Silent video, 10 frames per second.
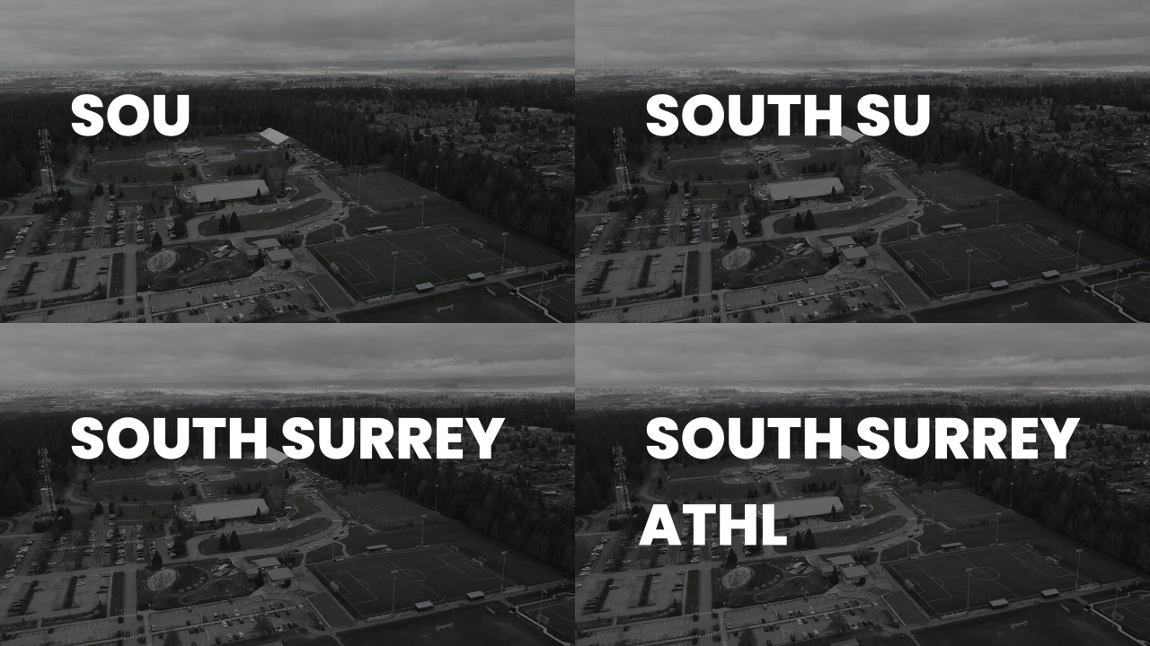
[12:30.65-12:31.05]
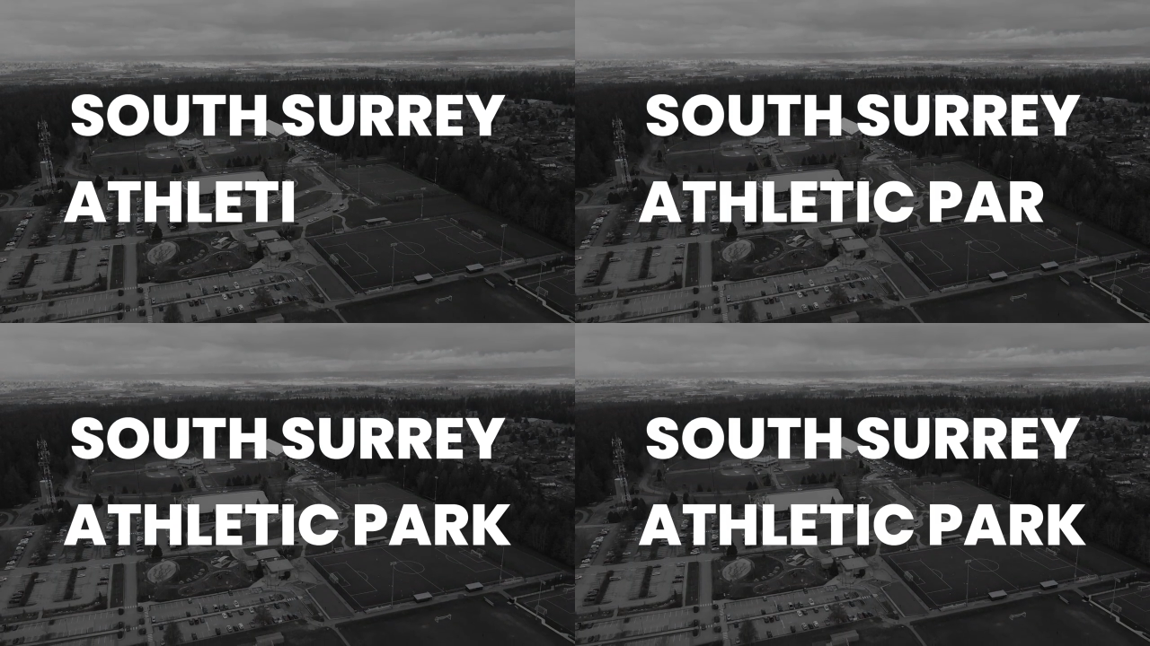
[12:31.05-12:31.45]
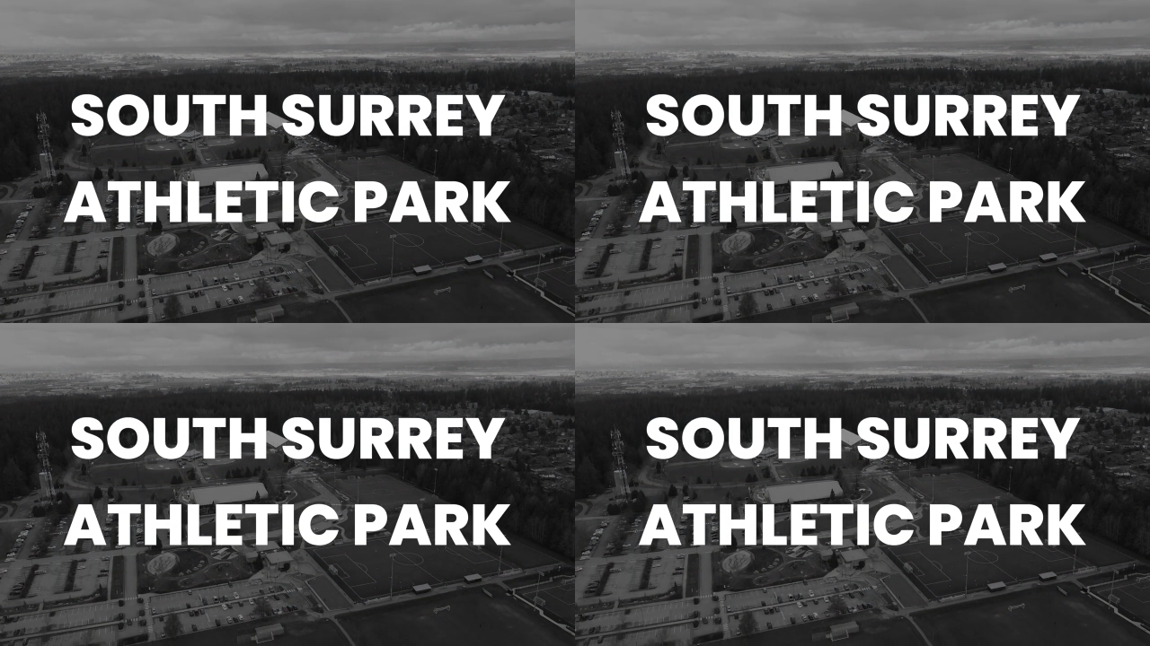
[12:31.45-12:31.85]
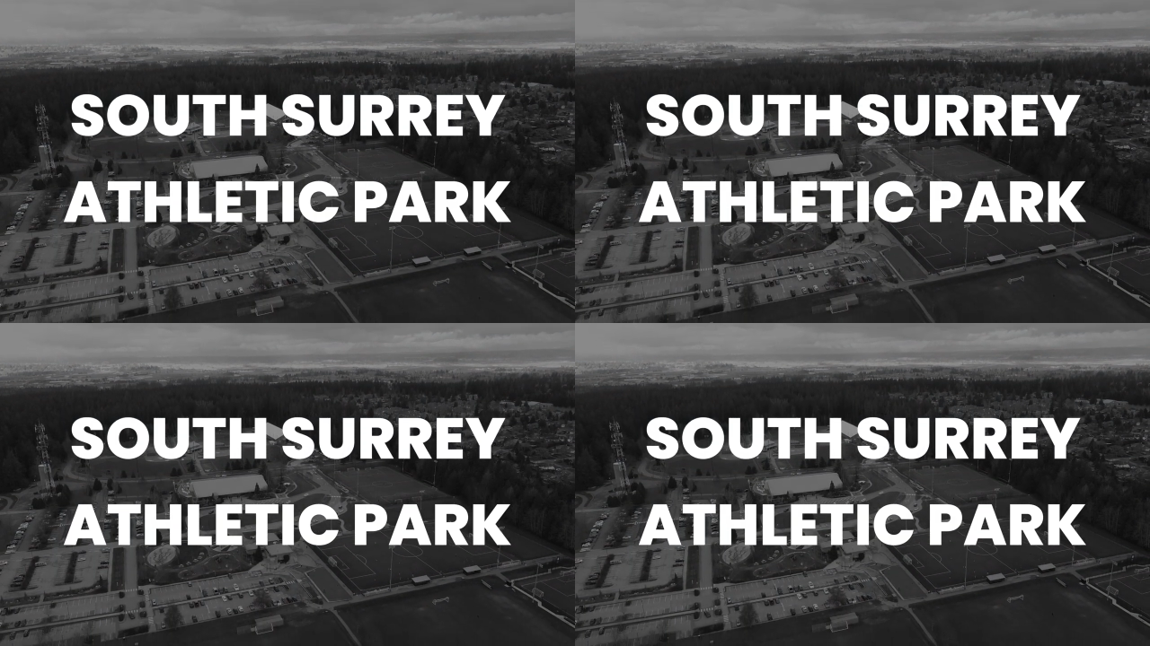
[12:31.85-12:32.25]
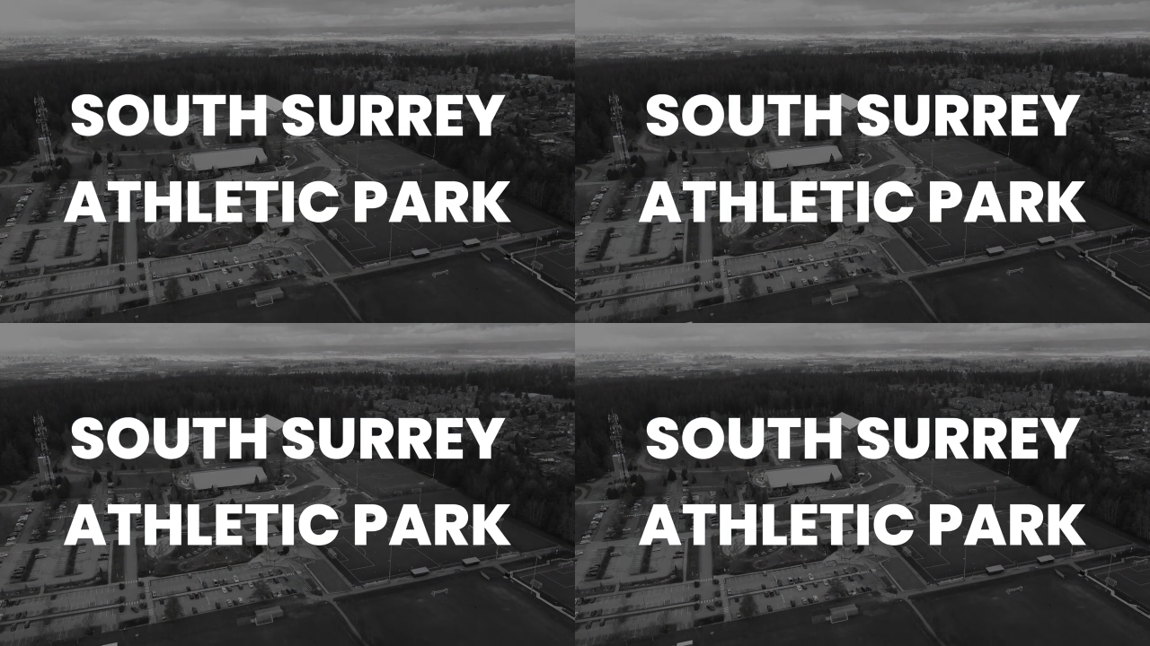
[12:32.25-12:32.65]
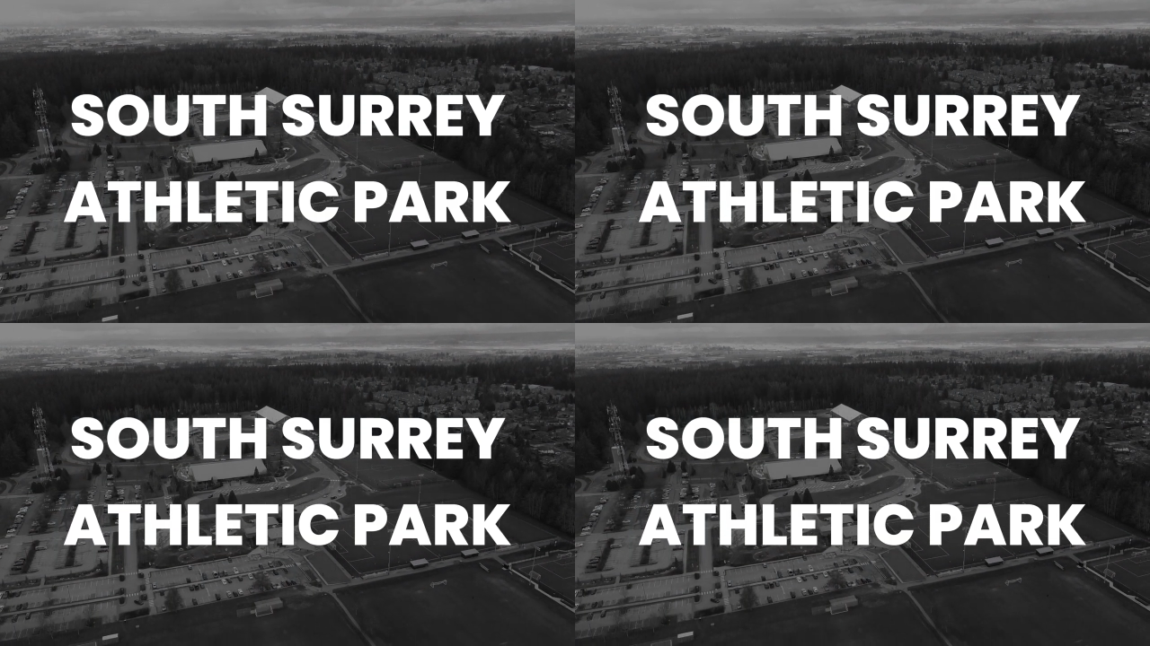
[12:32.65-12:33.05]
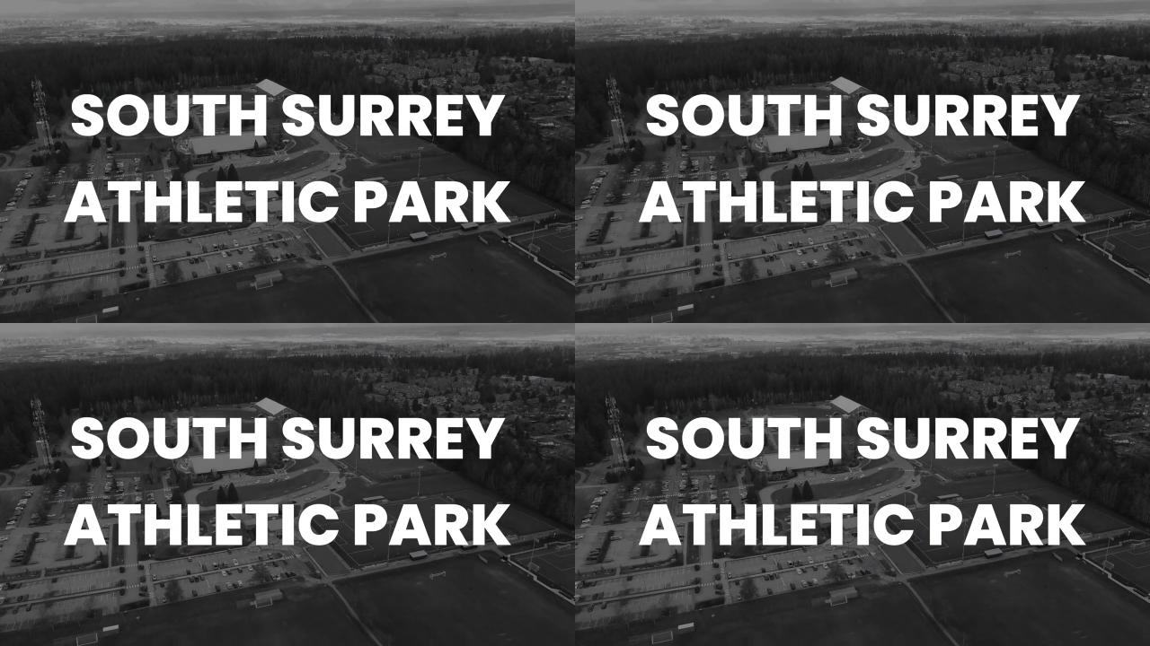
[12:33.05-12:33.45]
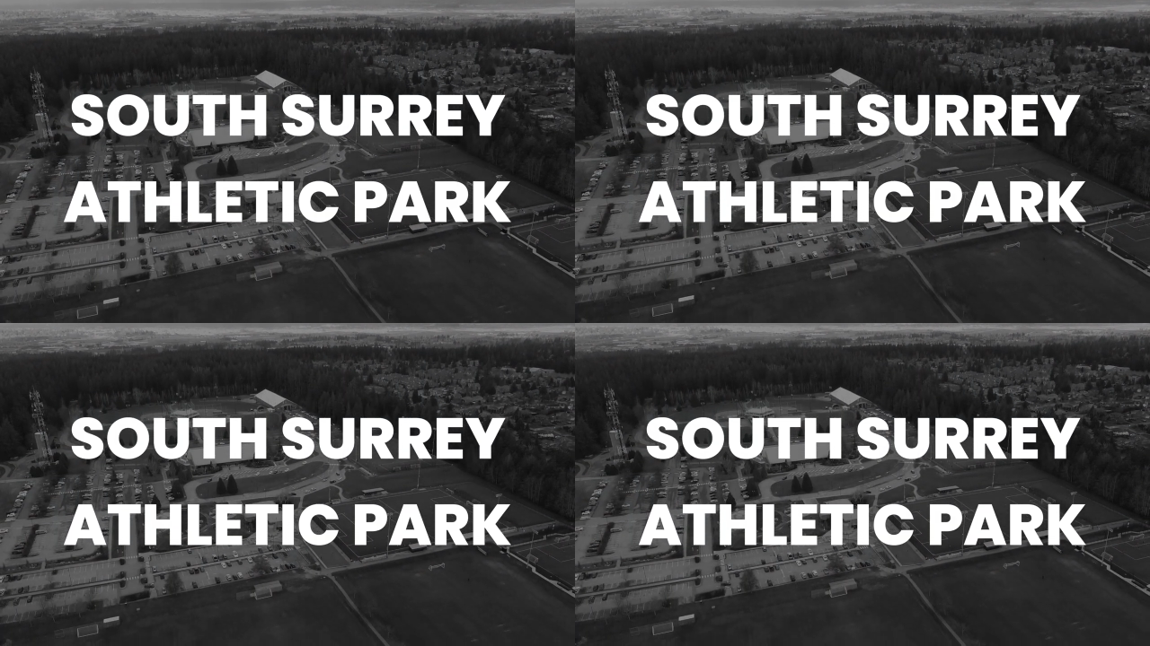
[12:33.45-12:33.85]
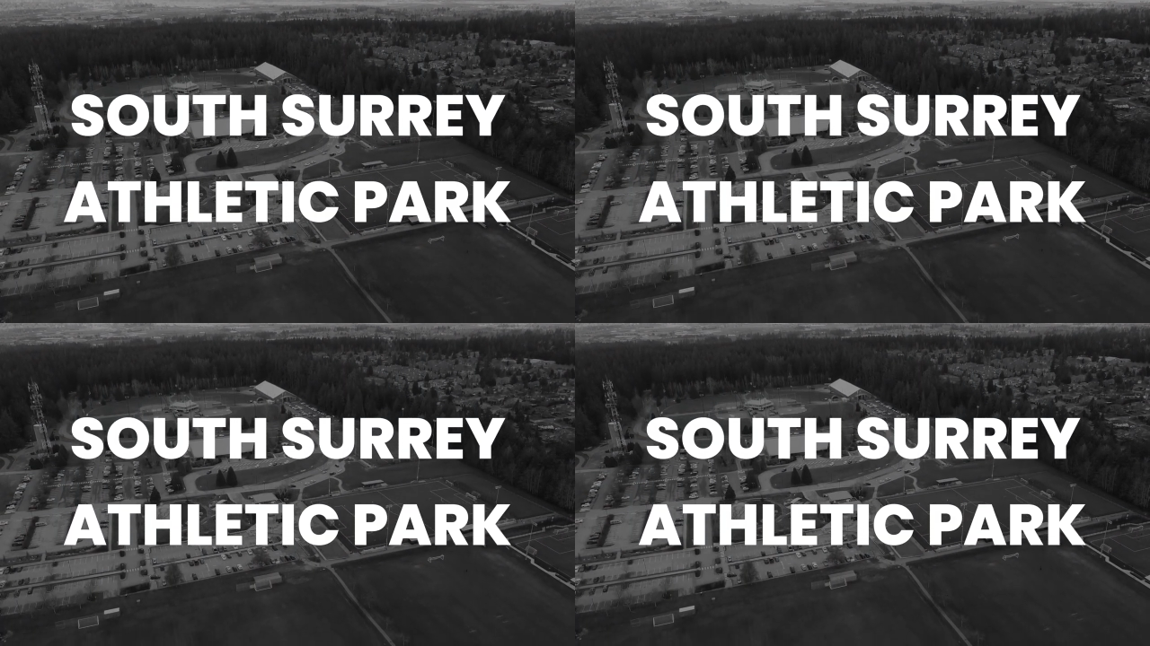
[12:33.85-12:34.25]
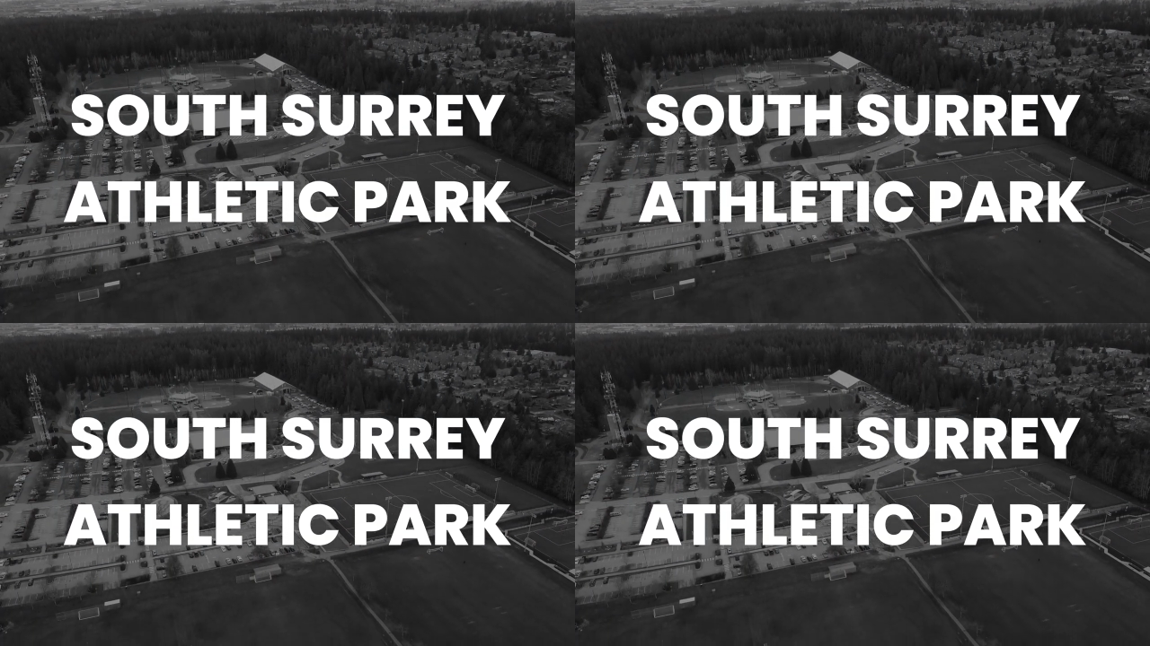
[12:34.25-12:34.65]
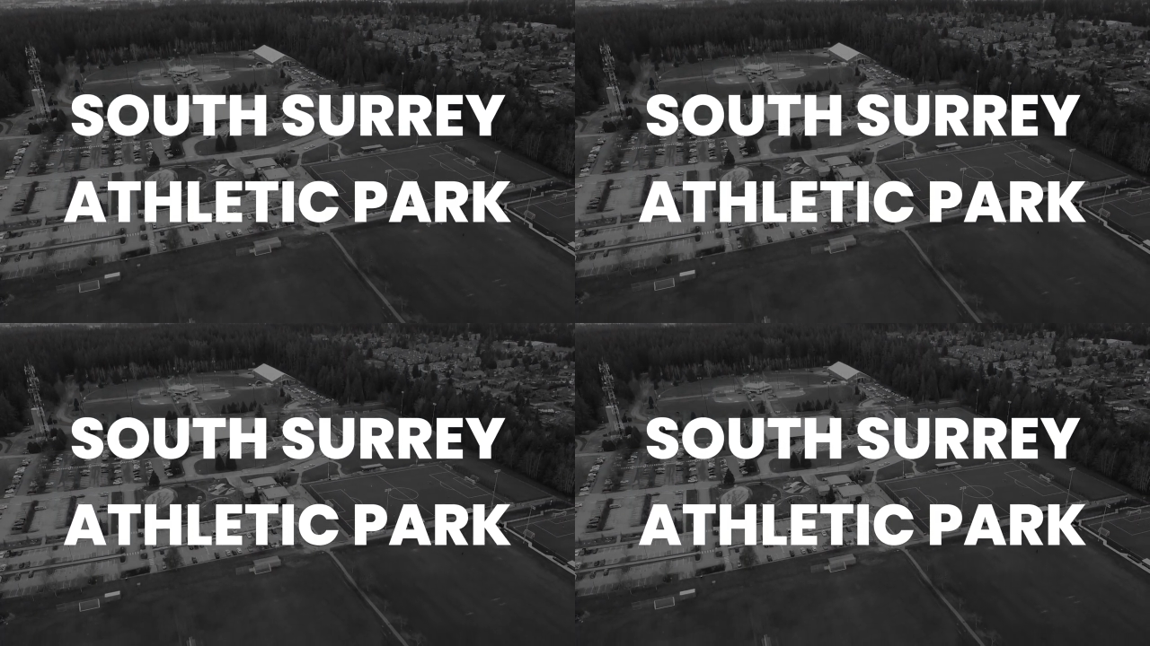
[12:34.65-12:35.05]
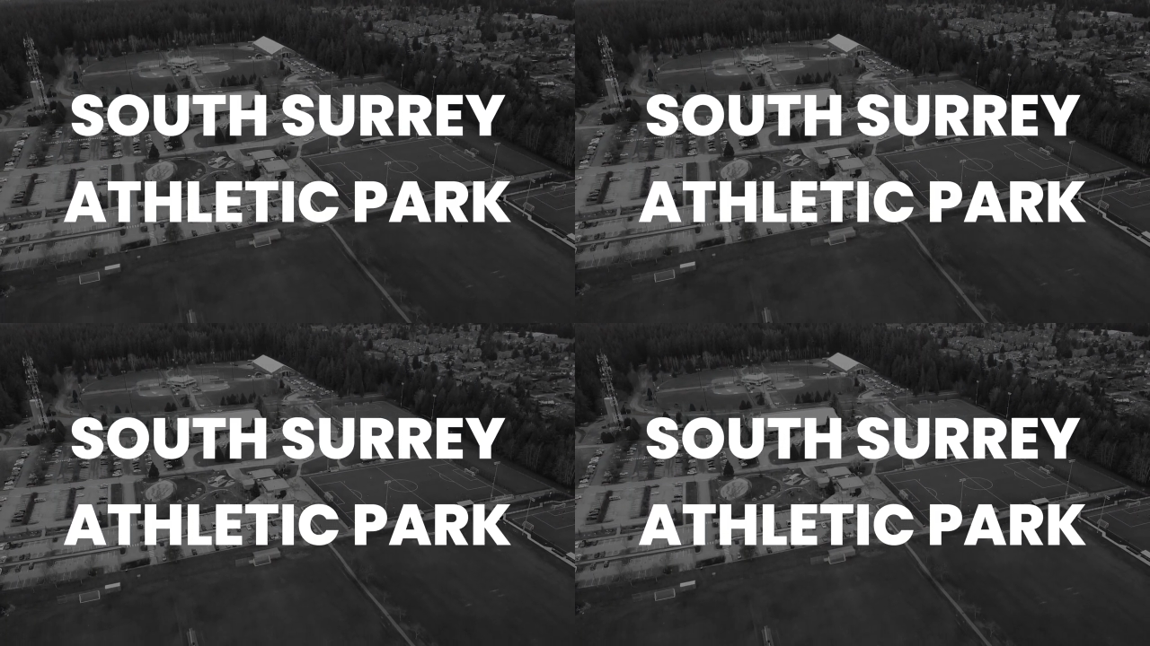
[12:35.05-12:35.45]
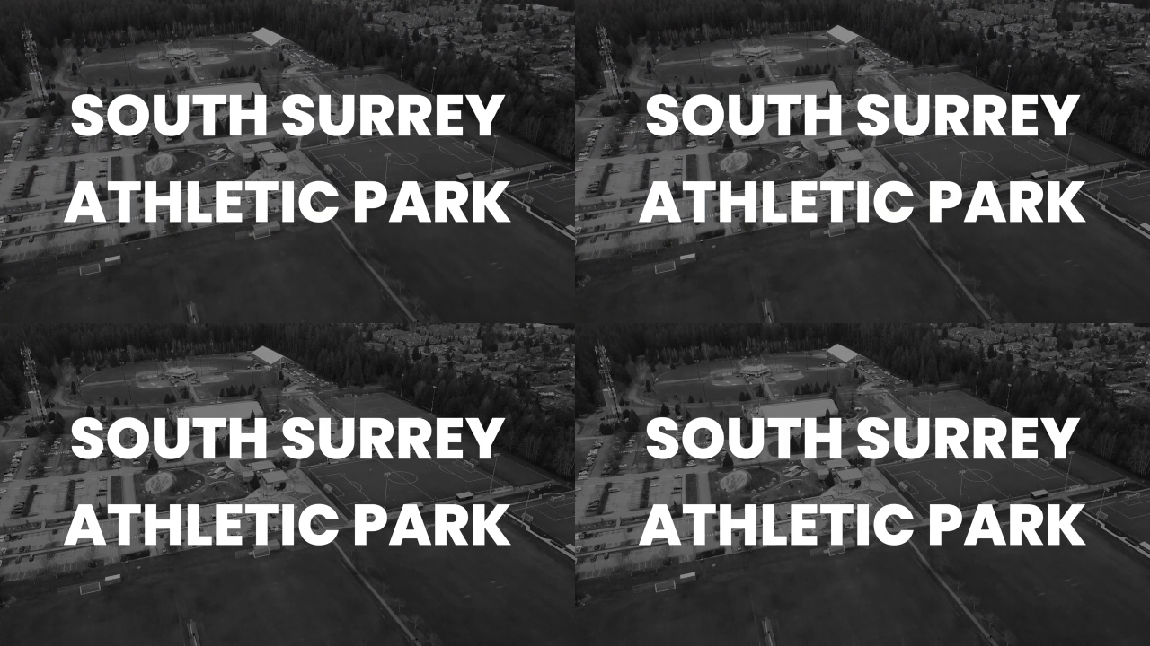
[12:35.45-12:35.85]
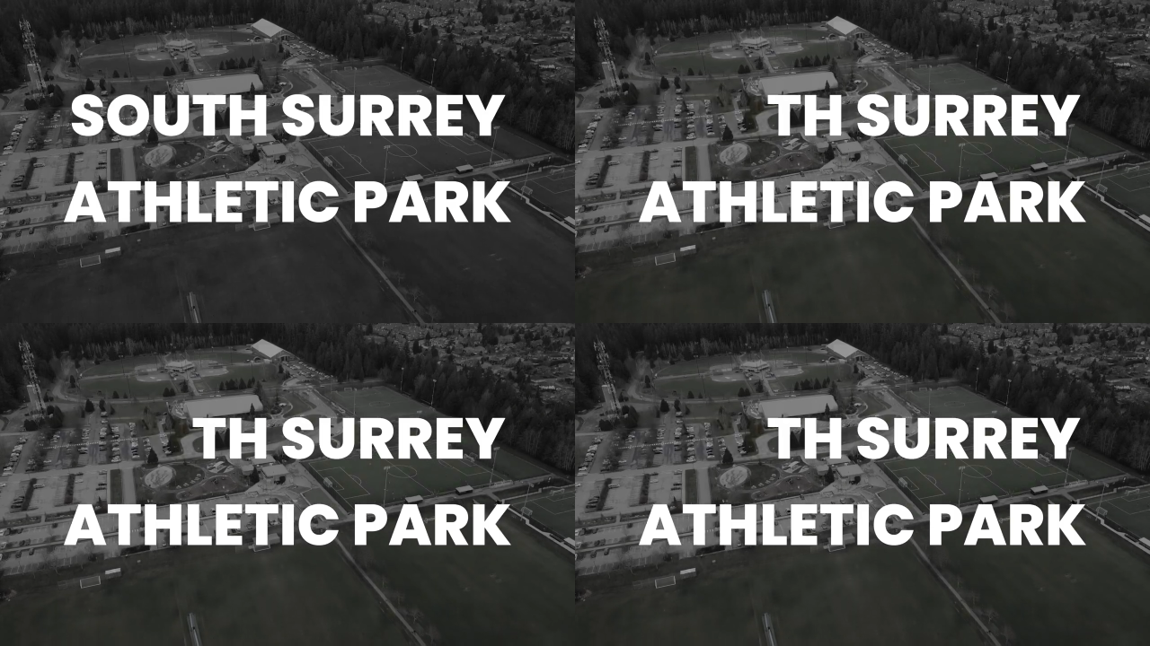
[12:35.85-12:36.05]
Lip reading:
No face is visible, so there are no lips to read.